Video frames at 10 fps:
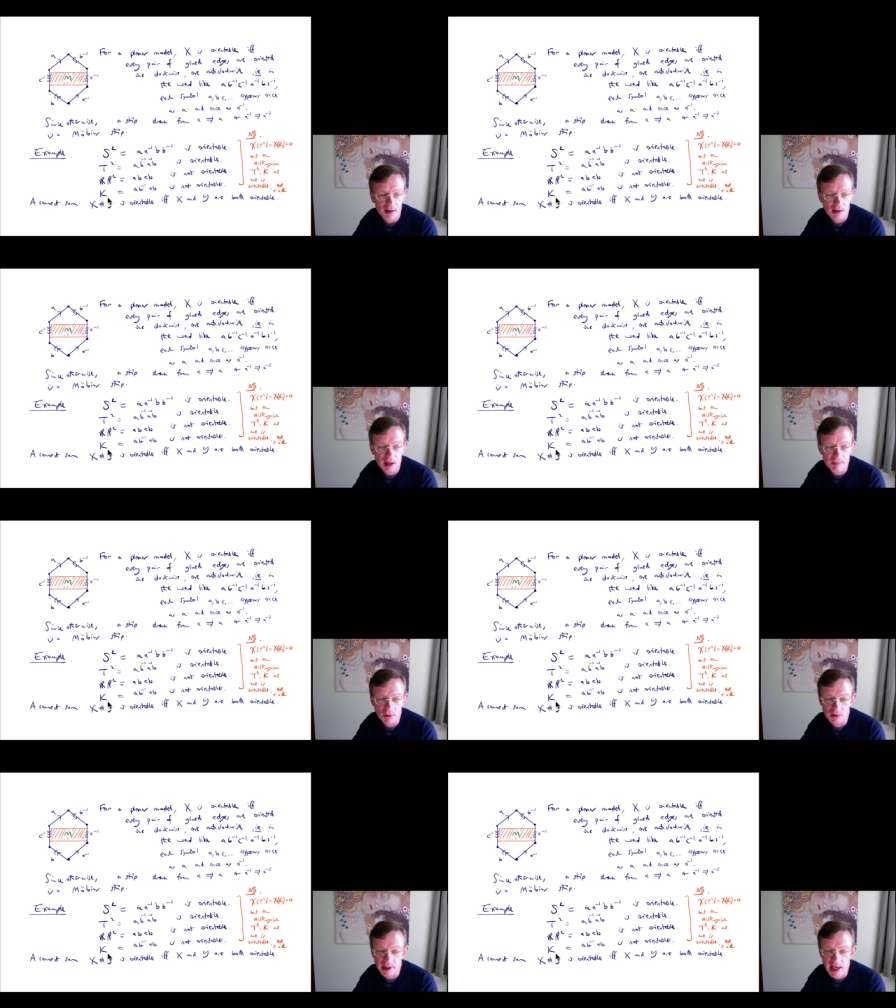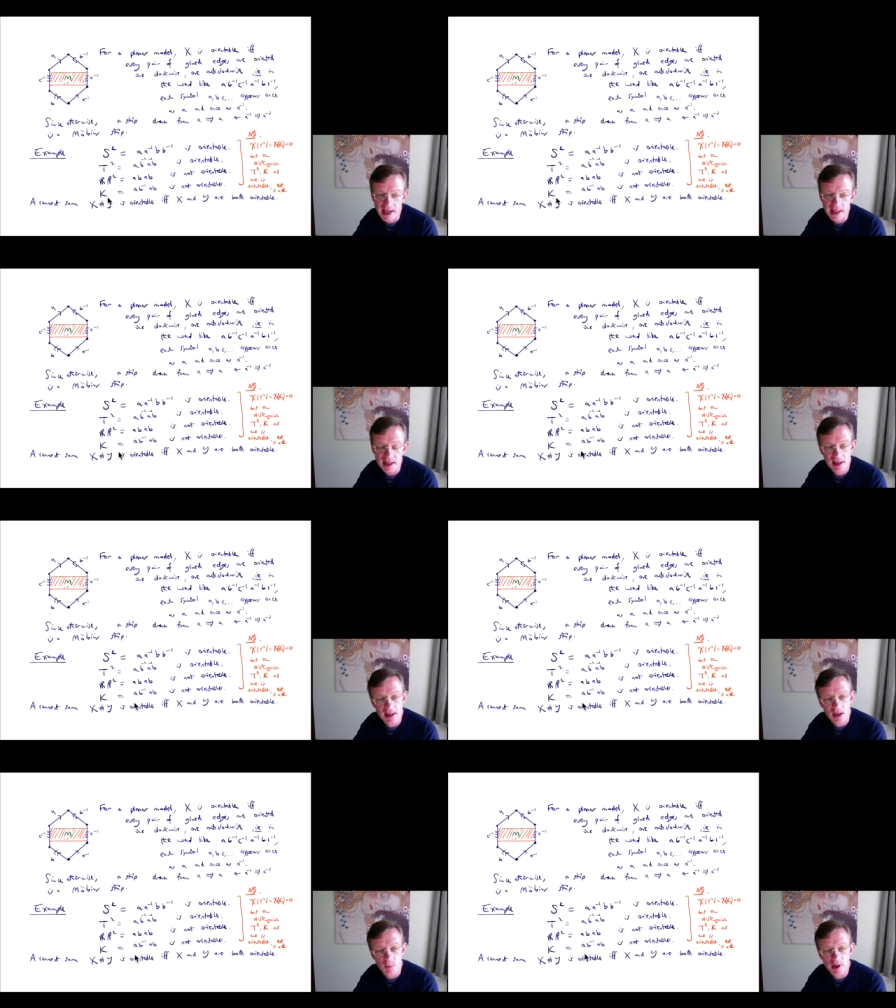The Klein-Bottle K
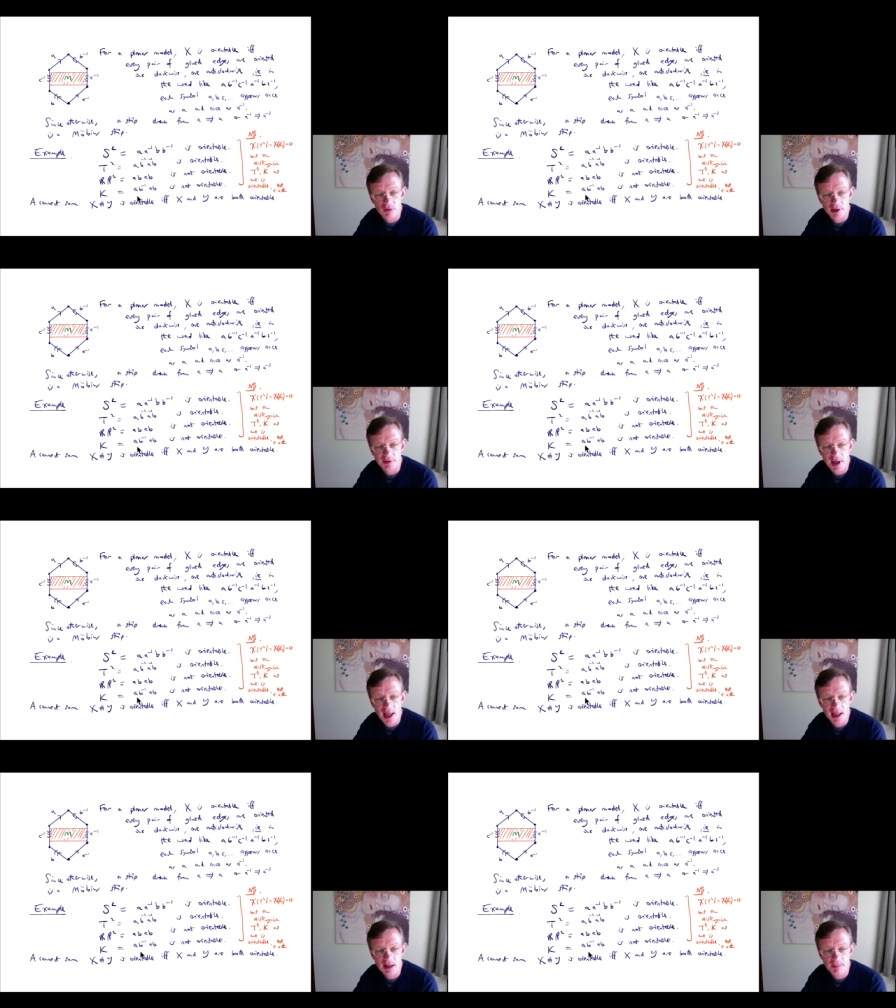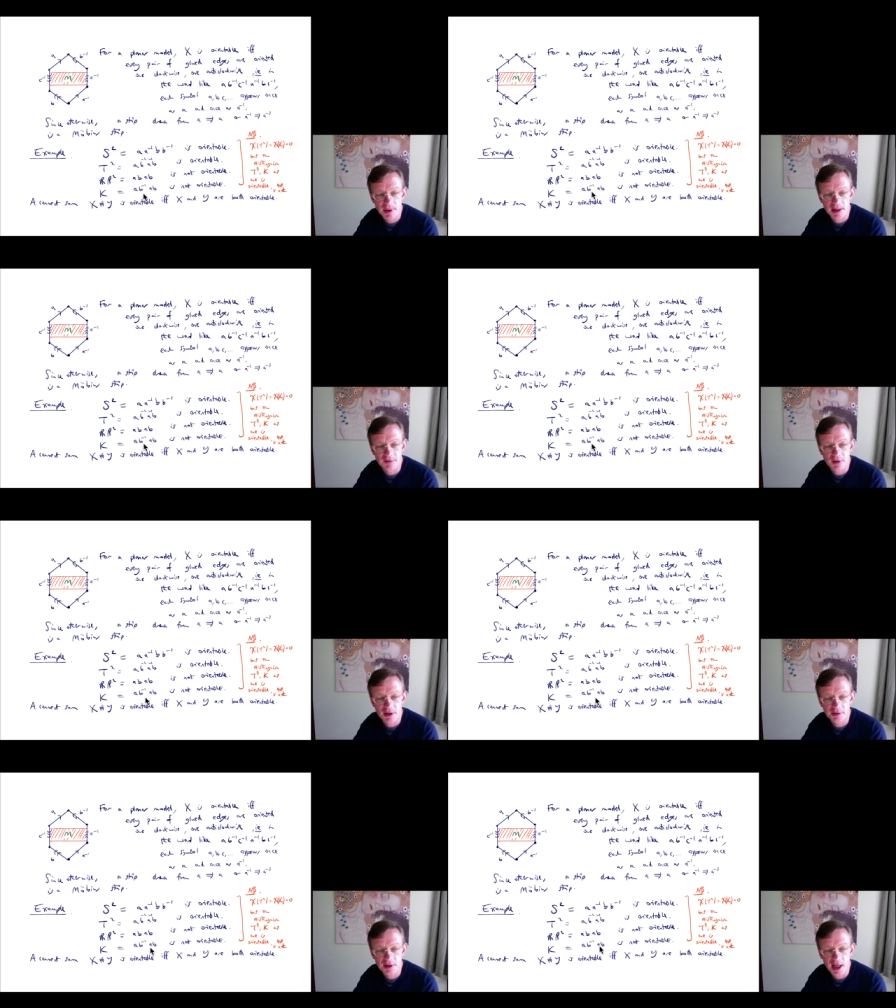we can write as A, B
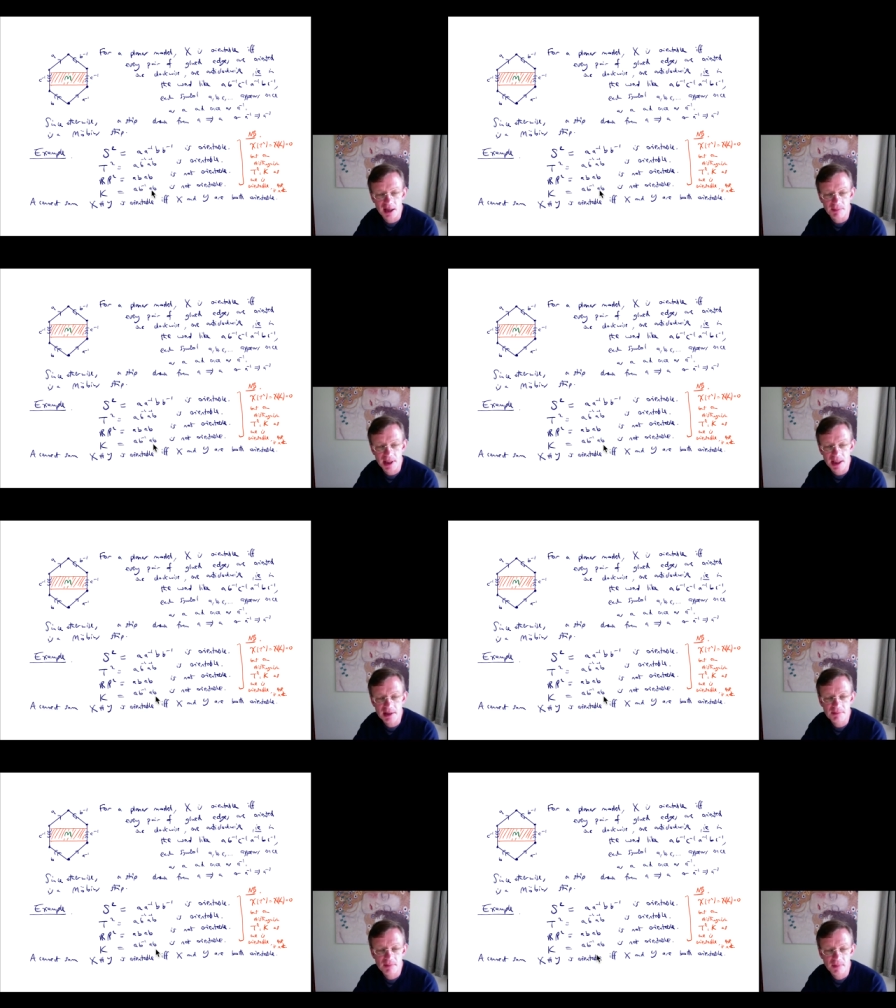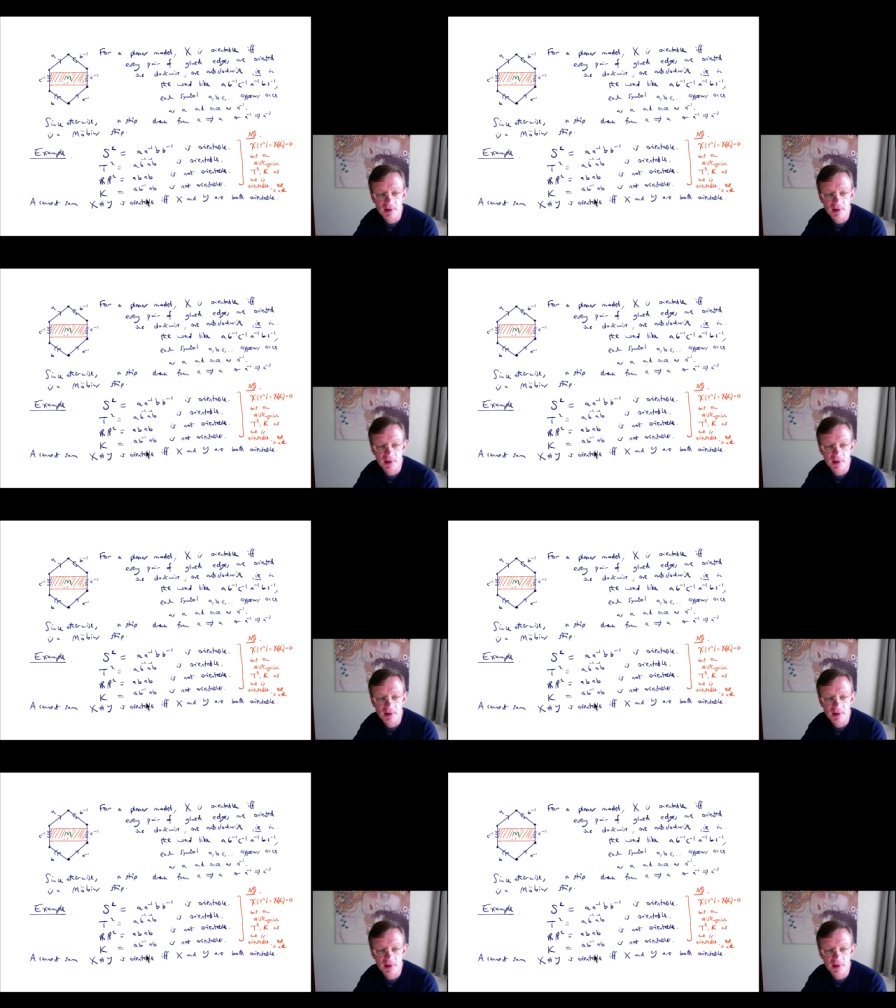inverse, A, B.